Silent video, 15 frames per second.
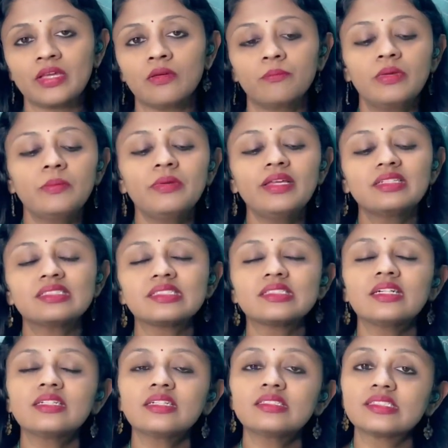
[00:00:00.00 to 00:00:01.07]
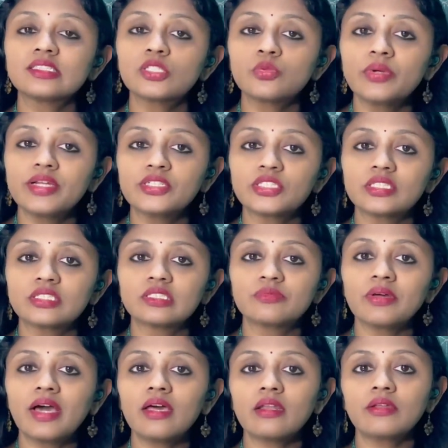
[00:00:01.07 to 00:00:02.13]
Maybe in certain situations
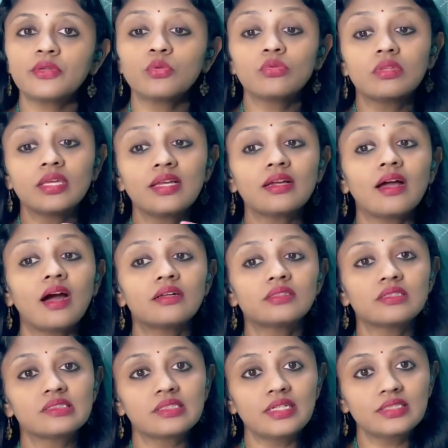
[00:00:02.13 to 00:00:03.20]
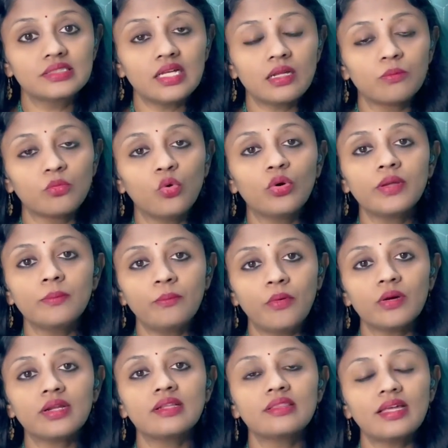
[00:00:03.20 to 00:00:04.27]
where you think others' needs are more
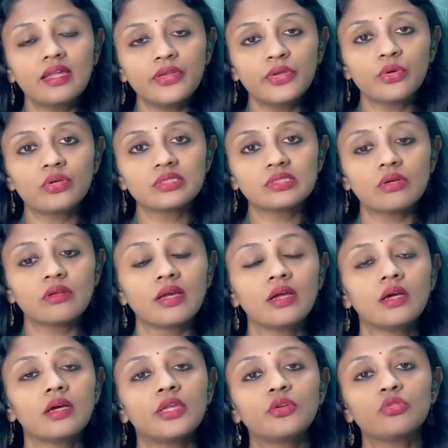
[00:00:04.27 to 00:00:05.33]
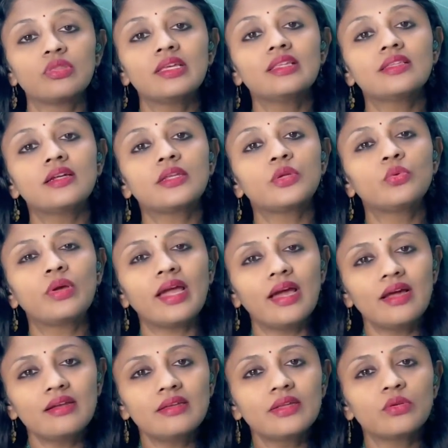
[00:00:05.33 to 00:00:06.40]
important than yours, or you think that you
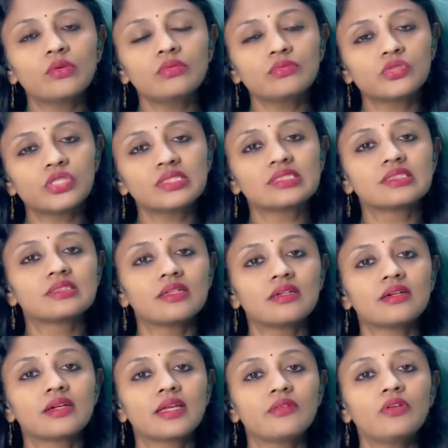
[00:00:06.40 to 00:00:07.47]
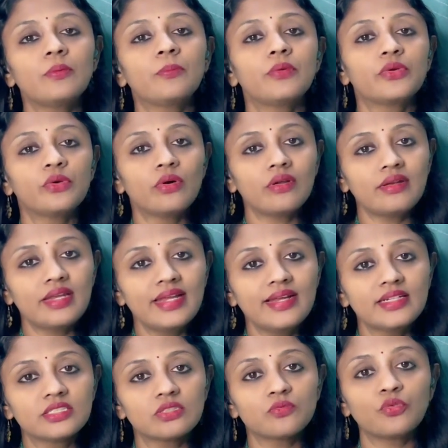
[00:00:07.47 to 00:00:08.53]
can just give up your
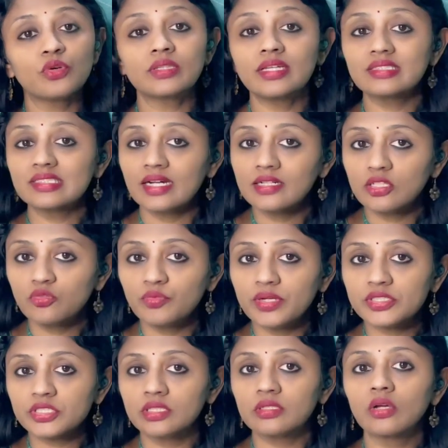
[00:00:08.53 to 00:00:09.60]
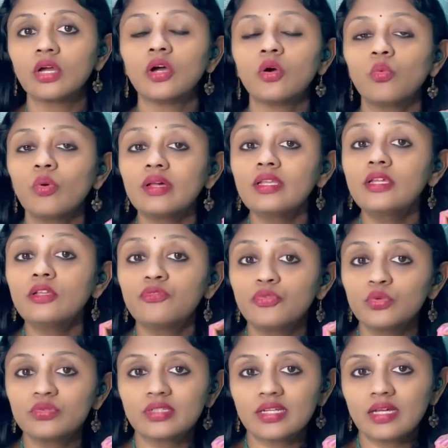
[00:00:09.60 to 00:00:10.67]
needs for their satisfaction, only in
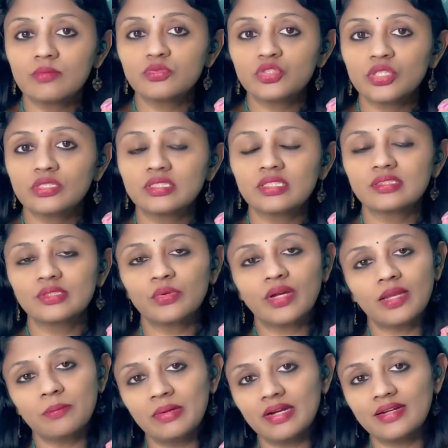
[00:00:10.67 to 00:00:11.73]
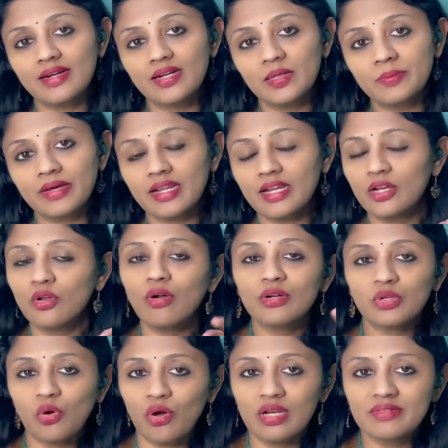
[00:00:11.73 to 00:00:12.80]
few circumstances you can be a teddy bear, and
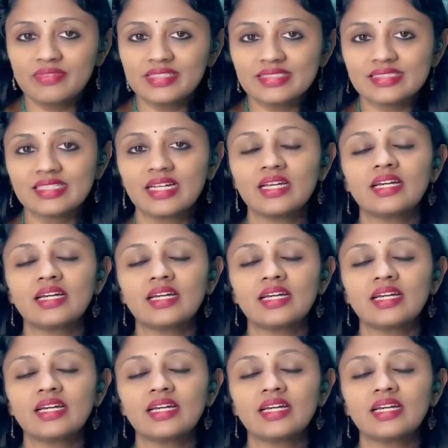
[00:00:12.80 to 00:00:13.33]
not always.